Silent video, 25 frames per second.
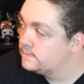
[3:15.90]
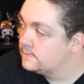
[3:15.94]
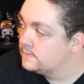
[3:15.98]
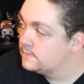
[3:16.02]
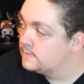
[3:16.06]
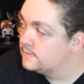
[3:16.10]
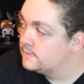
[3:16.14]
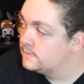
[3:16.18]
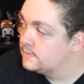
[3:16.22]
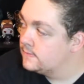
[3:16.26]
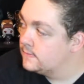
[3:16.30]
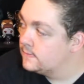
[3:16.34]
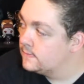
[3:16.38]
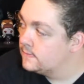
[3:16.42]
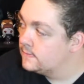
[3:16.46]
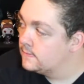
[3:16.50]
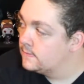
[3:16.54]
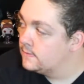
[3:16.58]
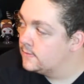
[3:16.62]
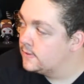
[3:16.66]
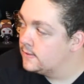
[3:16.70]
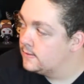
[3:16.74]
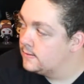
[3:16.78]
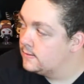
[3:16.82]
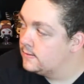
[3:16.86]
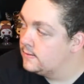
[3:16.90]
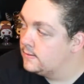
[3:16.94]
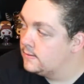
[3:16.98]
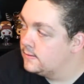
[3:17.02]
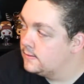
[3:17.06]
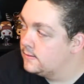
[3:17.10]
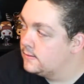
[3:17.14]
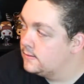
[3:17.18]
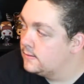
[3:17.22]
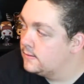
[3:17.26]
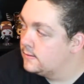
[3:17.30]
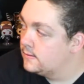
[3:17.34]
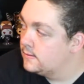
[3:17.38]

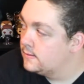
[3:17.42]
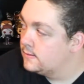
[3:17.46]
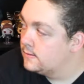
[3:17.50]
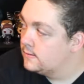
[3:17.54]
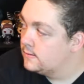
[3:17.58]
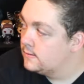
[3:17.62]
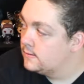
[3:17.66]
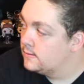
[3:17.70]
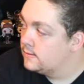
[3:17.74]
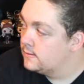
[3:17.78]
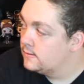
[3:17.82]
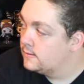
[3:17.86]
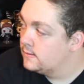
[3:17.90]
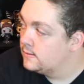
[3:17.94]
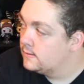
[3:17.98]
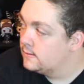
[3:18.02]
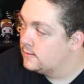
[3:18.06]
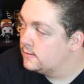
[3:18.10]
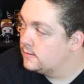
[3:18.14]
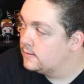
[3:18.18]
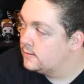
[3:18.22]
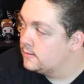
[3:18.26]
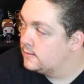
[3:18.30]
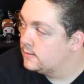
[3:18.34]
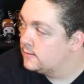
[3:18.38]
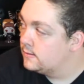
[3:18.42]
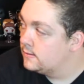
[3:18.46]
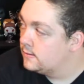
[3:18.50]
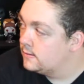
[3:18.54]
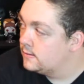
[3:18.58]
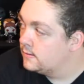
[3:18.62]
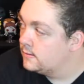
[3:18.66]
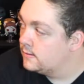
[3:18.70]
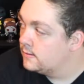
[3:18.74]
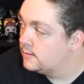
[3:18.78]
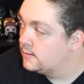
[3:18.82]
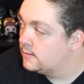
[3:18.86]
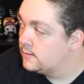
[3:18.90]

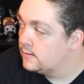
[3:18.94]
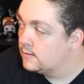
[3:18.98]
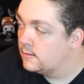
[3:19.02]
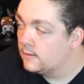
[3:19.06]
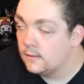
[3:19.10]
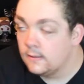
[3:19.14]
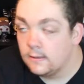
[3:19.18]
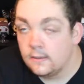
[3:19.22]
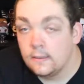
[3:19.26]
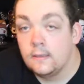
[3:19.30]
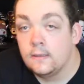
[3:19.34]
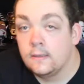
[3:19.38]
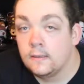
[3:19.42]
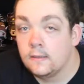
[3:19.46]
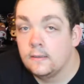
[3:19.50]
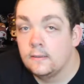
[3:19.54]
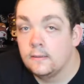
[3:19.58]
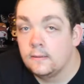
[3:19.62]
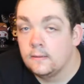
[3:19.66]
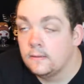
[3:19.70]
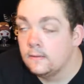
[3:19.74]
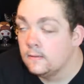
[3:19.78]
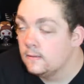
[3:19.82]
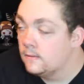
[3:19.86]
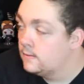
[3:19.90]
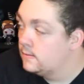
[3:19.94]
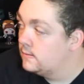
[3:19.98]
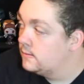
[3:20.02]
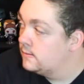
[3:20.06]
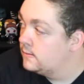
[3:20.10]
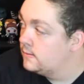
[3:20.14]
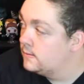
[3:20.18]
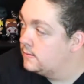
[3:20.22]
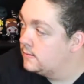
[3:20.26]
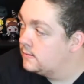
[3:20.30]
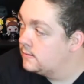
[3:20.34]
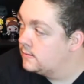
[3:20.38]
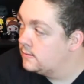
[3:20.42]

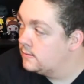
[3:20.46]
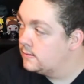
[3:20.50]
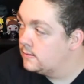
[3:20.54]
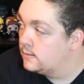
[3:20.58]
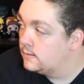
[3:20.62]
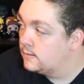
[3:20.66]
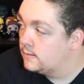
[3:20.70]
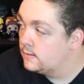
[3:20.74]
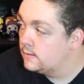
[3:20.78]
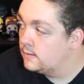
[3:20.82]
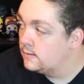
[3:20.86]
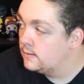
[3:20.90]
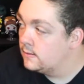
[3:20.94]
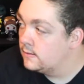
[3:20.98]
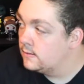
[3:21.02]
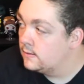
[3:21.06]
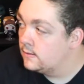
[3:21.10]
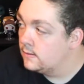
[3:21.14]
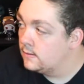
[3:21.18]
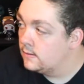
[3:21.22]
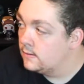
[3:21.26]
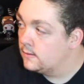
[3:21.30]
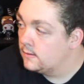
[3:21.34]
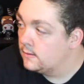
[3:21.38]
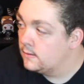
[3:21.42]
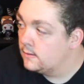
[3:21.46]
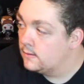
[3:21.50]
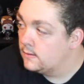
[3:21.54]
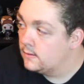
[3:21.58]
(silent)